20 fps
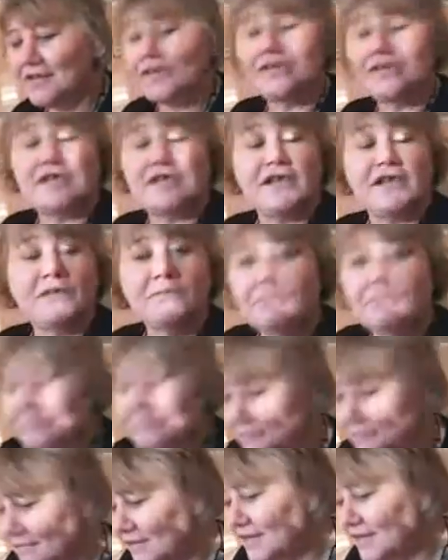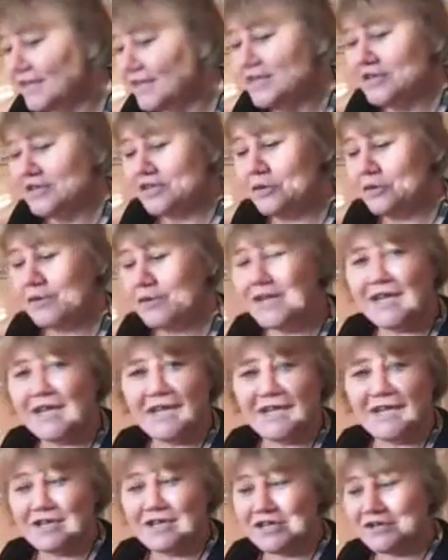to him. So
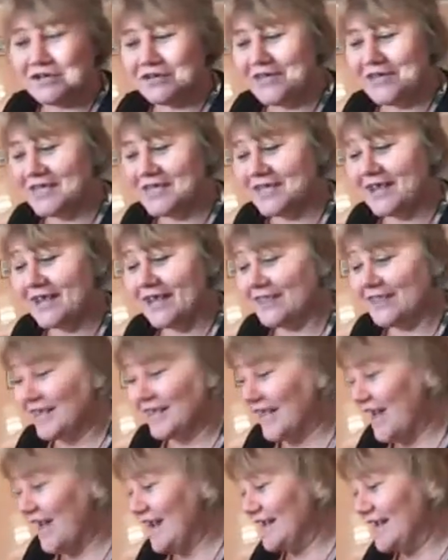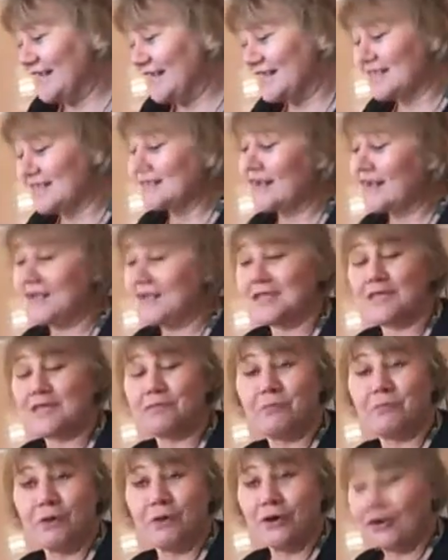interesting, the cards
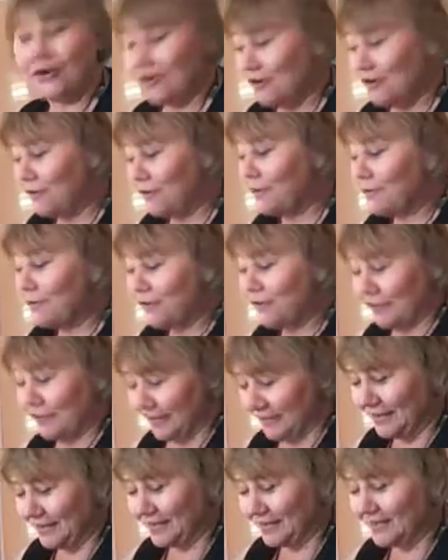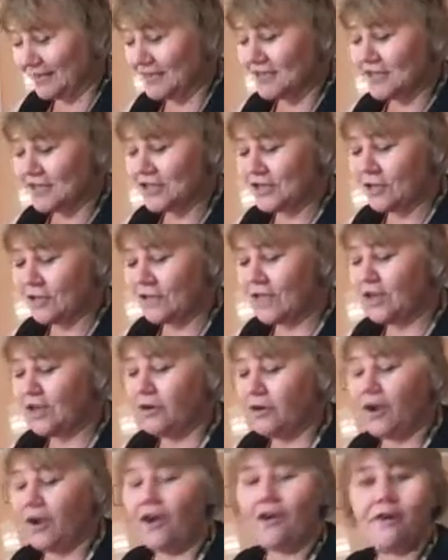spot on. So there
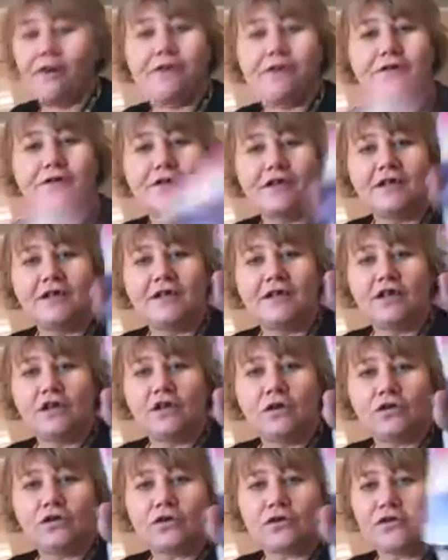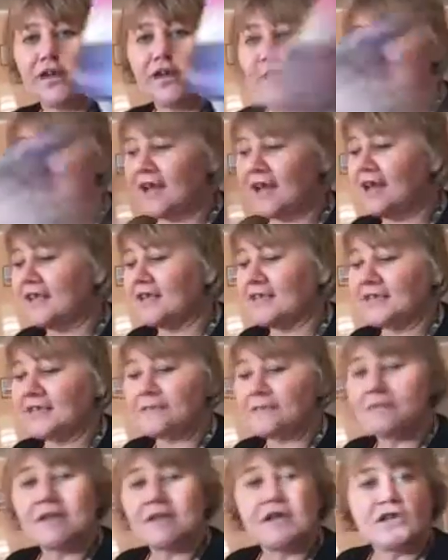you go, Loteria
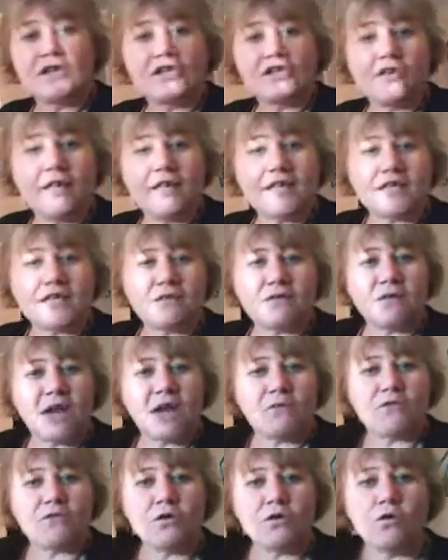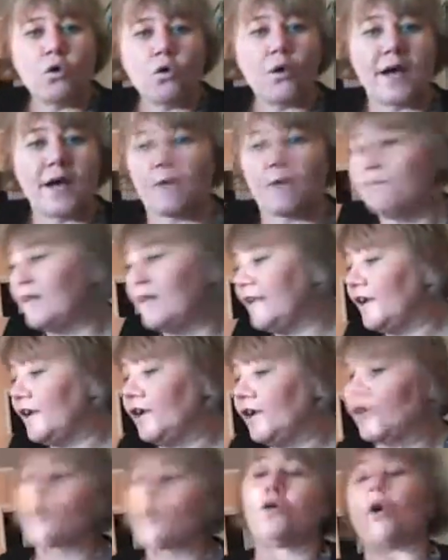Cards. So that's a real quick
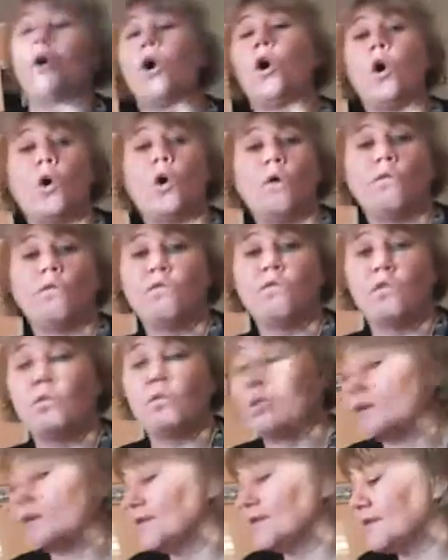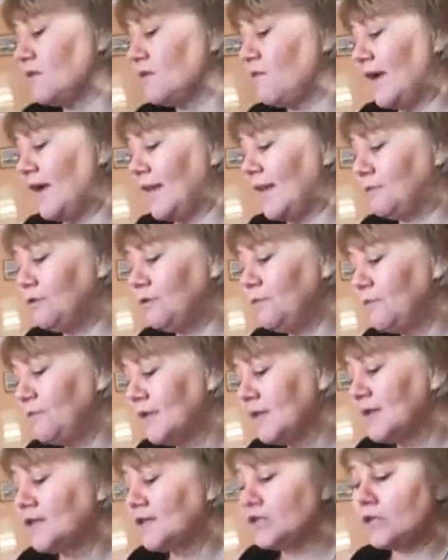video of what's available.
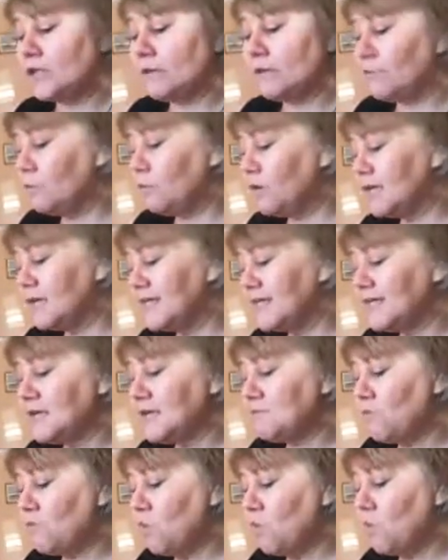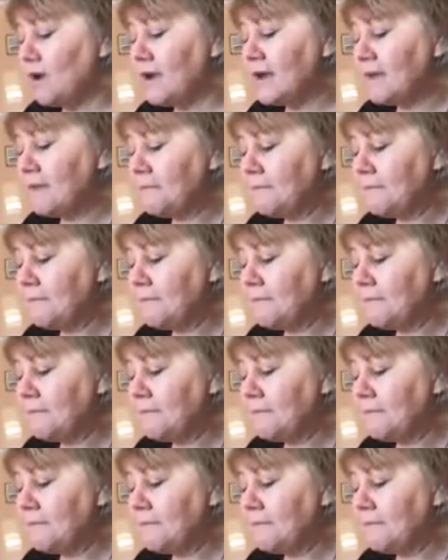So if you want to see more,